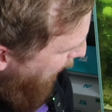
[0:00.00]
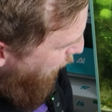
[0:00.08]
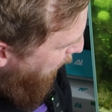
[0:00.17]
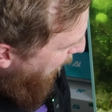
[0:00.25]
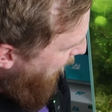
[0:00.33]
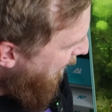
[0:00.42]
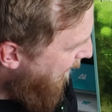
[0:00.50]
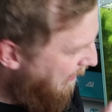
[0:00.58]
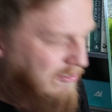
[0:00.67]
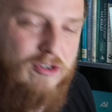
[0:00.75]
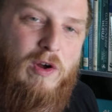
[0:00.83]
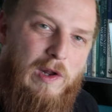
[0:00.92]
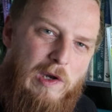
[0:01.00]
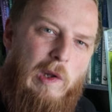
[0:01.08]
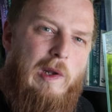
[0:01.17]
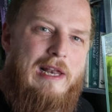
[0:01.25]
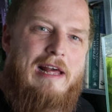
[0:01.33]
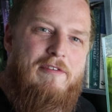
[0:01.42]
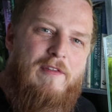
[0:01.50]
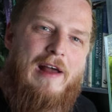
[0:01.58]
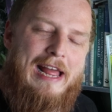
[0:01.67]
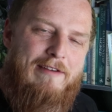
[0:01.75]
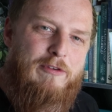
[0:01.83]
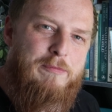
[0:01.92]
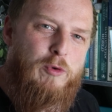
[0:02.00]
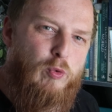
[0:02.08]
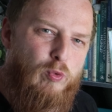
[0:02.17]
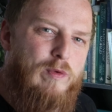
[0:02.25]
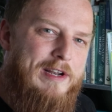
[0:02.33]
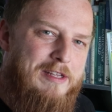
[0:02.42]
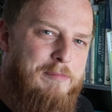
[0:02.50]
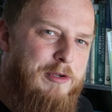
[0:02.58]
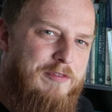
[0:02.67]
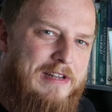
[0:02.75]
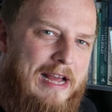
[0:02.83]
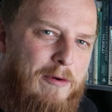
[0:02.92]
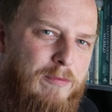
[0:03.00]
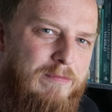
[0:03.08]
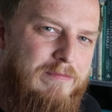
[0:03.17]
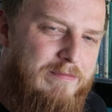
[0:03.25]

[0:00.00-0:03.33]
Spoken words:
much, to be fair. There's not a lot left that I haven't already moved out.